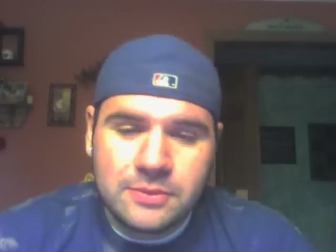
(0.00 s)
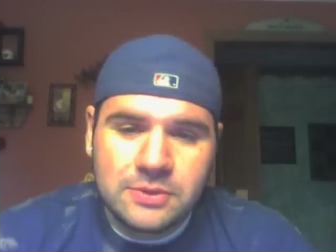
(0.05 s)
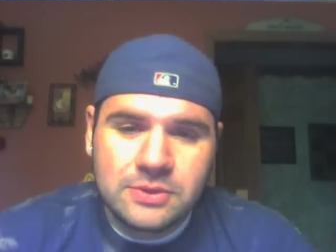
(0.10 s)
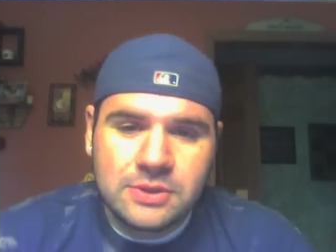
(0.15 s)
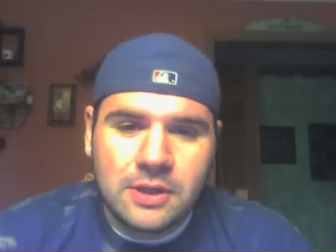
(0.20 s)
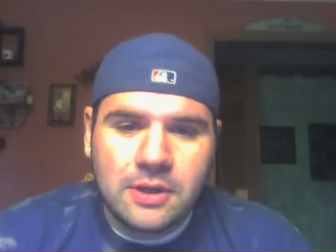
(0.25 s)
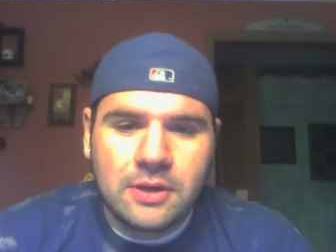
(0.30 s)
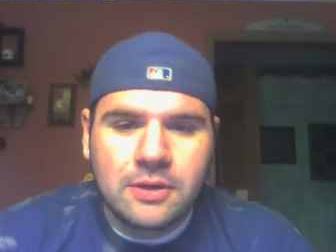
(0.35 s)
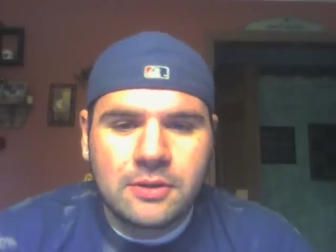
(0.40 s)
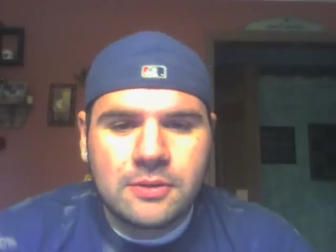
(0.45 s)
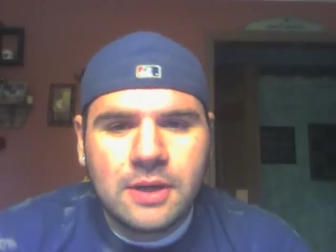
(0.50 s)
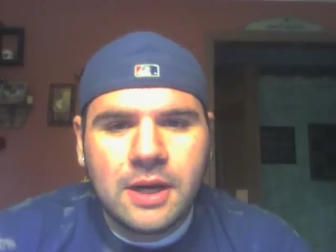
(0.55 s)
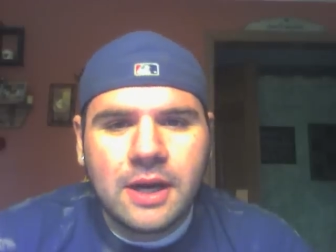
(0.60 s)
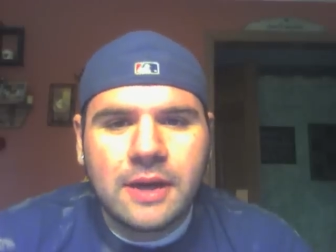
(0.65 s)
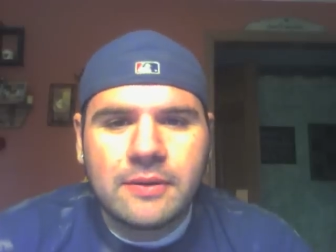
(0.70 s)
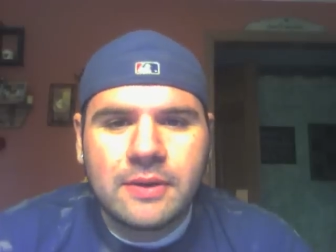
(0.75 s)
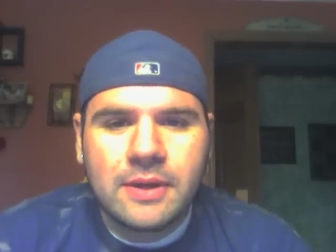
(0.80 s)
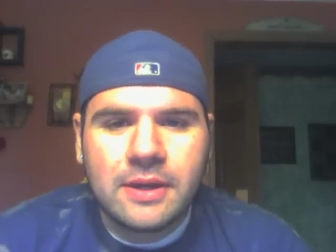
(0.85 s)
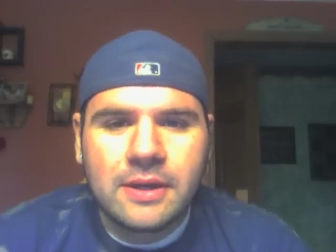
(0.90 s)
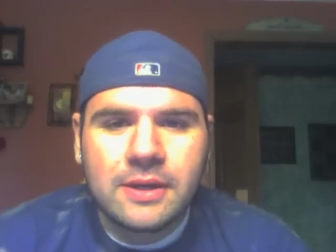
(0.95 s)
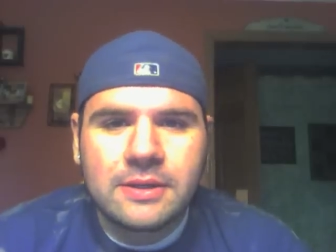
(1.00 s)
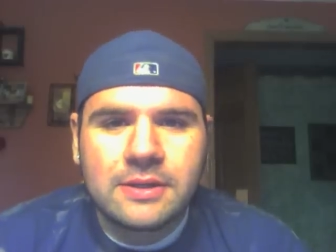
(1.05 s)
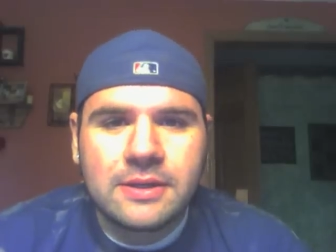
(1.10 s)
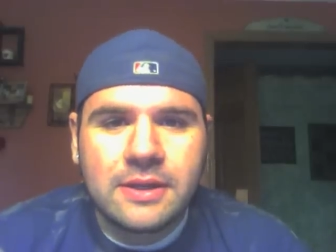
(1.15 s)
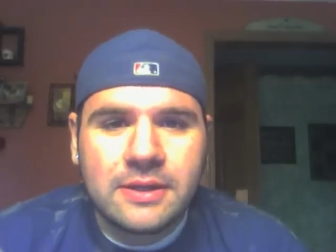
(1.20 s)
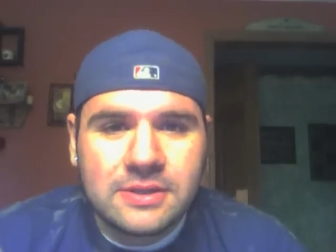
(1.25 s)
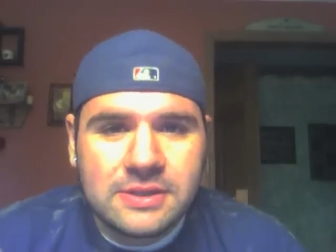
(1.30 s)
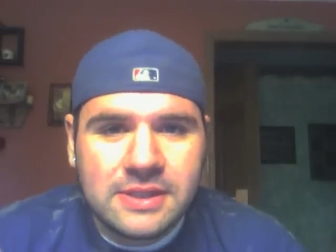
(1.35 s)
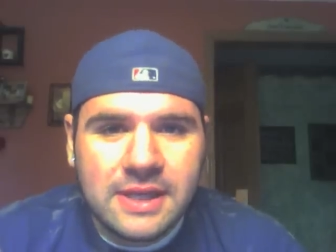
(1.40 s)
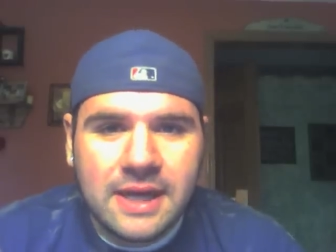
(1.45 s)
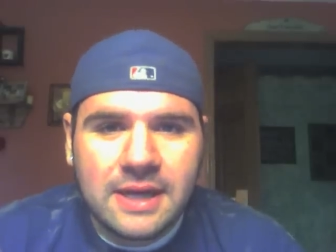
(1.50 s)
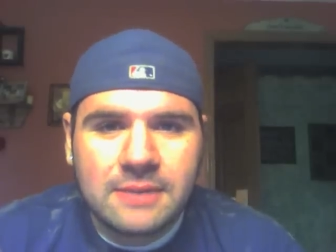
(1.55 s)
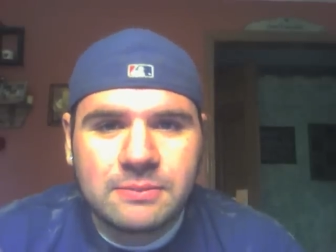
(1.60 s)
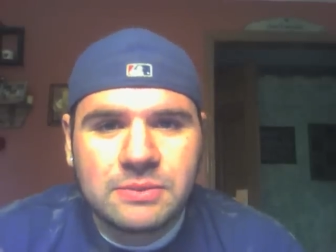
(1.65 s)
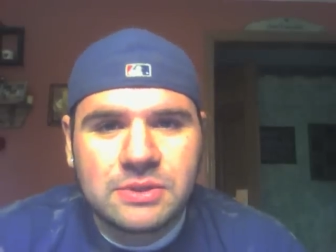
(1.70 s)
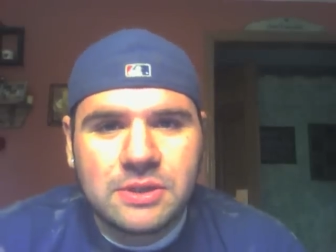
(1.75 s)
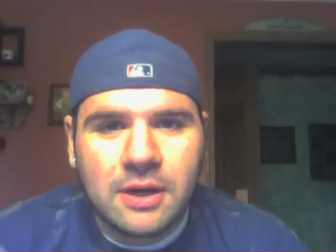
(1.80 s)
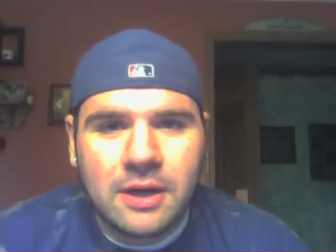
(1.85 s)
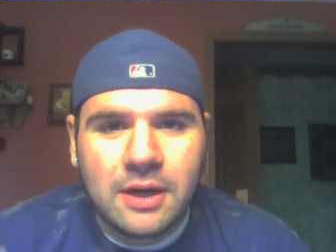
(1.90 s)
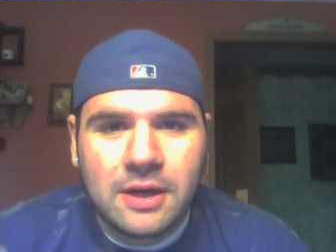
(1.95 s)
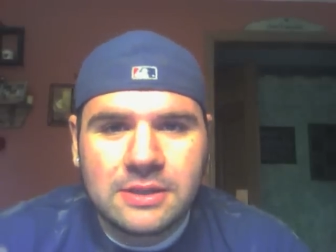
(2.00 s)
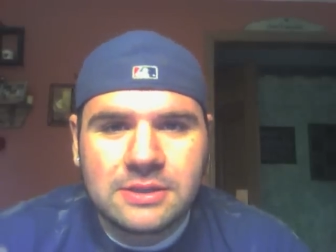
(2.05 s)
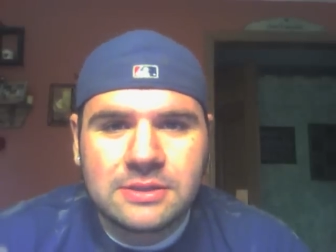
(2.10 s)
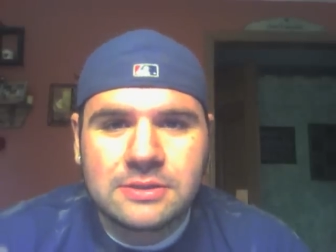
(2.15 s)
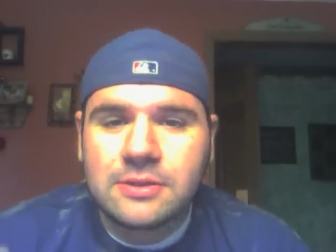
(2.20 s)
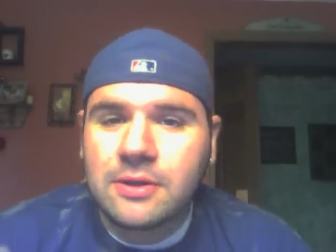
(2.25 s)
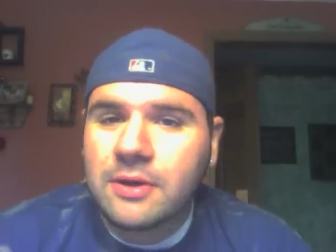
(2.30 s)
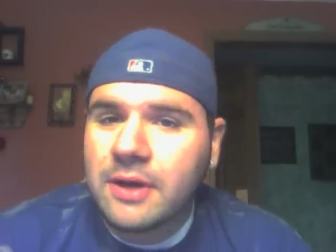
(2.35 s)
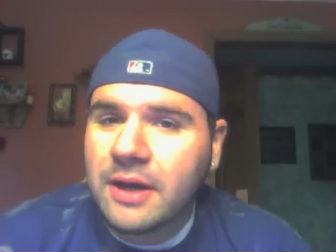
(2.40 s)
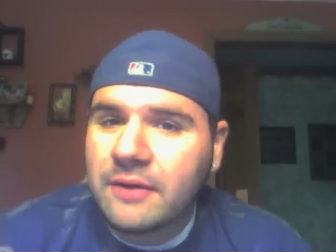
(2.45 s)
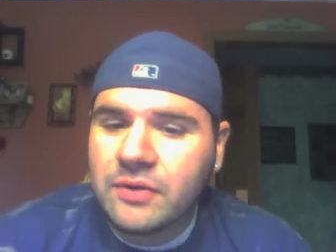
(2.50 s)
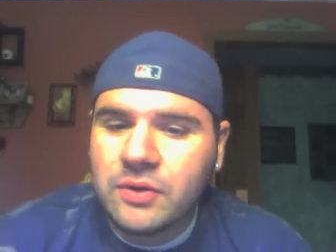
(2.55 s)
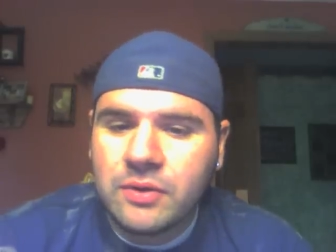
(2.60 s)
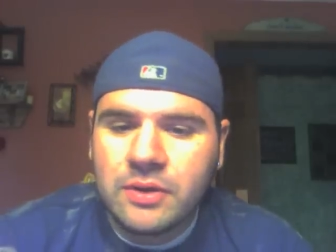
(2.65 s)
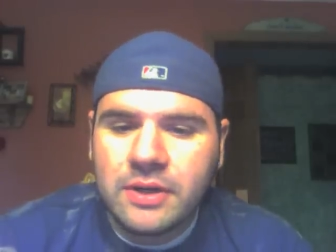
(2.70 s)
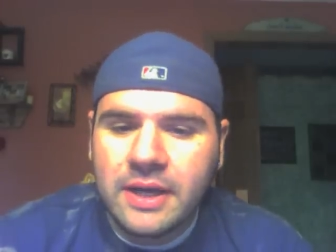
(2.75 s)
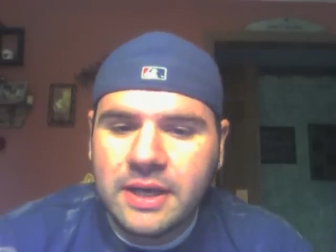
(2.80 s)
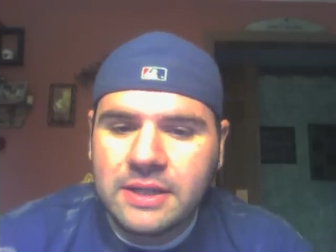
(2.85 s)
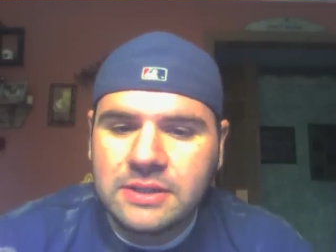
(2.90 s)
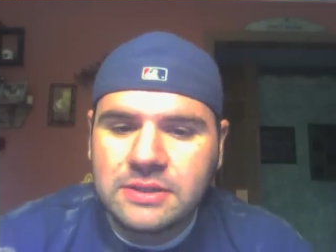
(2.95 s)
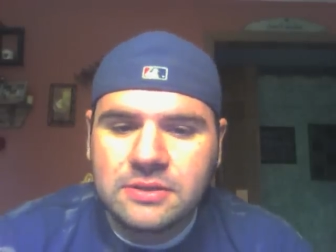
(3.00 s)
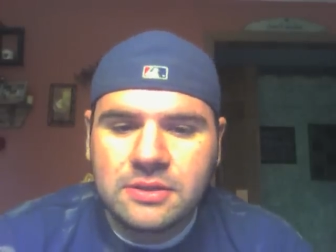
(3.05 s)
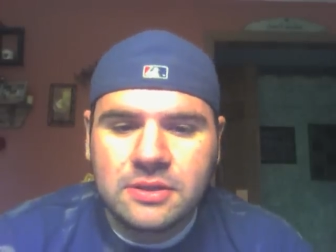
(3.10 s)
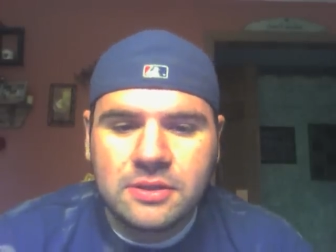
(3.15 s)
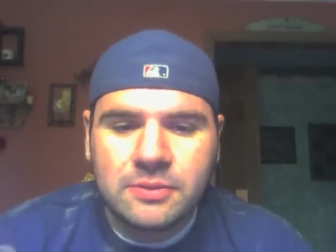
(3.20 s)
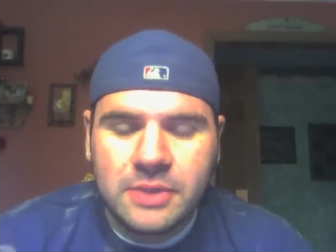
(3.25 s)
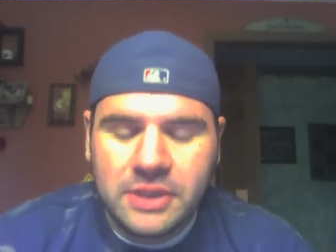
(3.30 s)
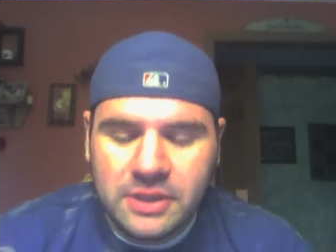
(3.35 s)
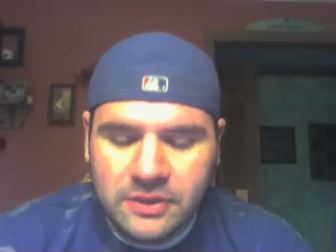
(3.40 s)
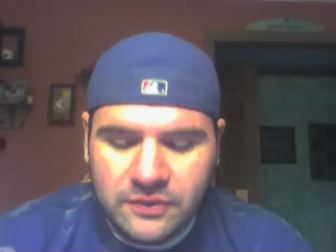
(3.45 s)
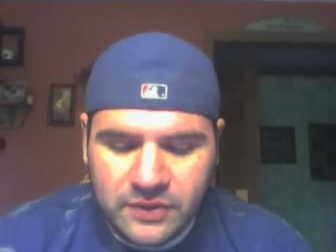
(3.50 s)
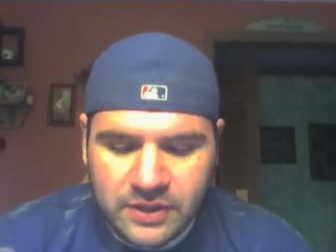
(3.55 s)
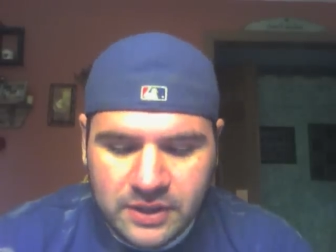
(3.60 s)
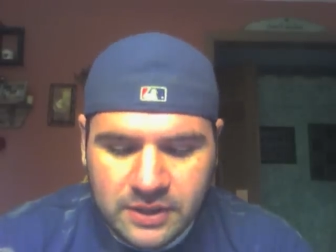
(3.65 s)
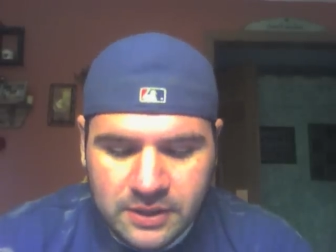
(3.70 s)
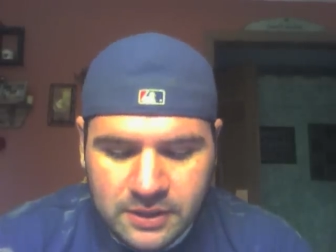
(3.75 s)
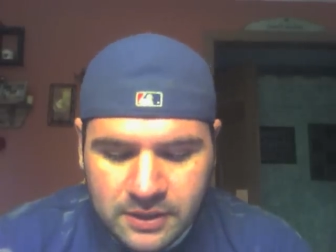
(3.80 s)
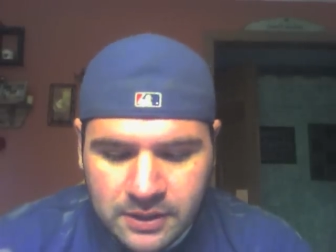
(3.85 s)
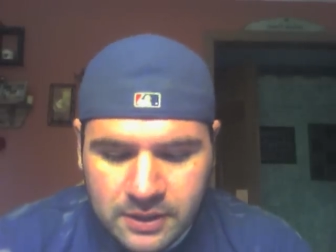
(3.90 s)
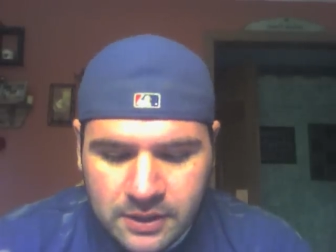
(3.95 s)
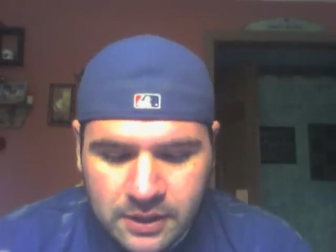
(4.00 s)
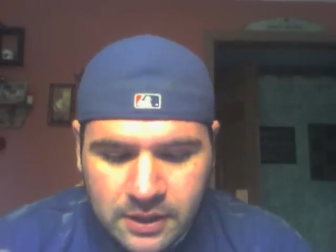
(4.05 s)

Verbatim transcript: So I there's Tom's loss. You know, everyone has a little bit of it.